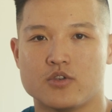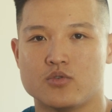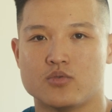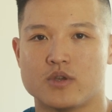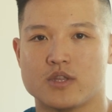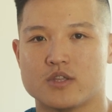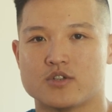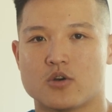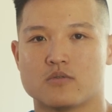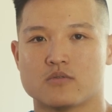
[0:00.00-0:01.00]
you really
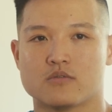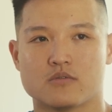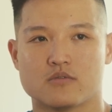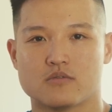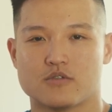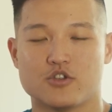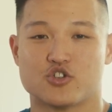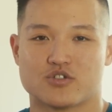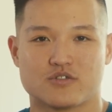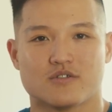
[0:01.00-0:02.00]
don't You
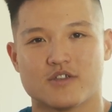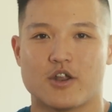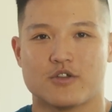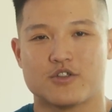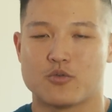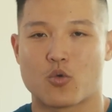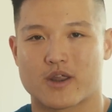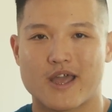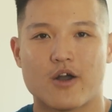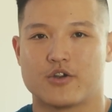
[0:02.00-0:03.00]
just, you know, you need to
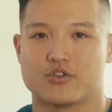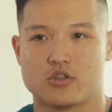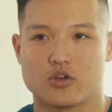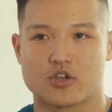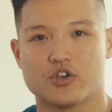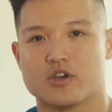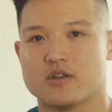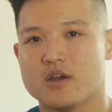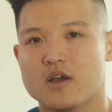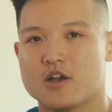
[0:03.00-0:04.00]
work out in order to look good,
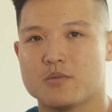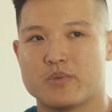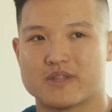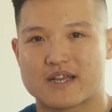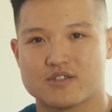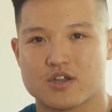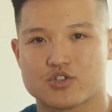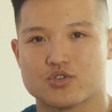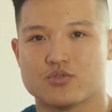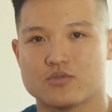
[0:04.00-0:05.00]
but that's not
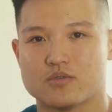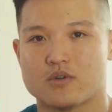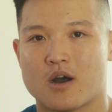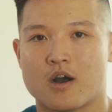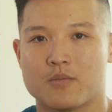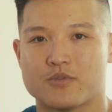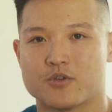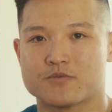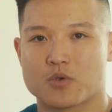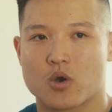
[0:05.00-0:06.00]
true. Um, in
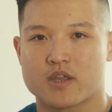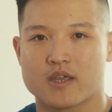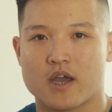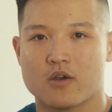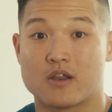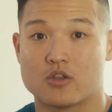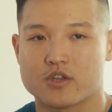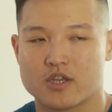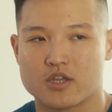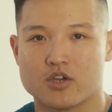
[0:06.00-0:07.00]
terms of working out and
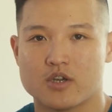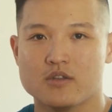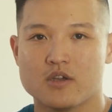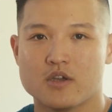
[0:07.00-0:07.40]
looking good,